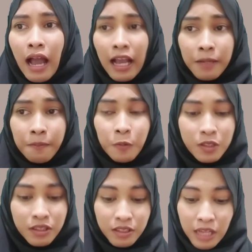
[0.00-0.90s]
I can
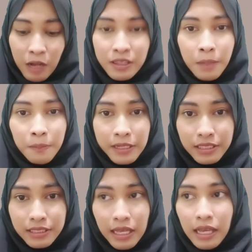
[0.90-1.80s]
put the noun
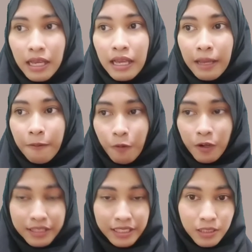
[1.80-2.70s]
numbers
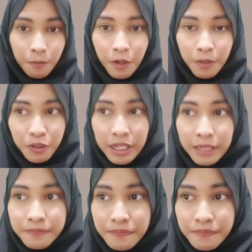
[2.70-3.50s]
for this formula.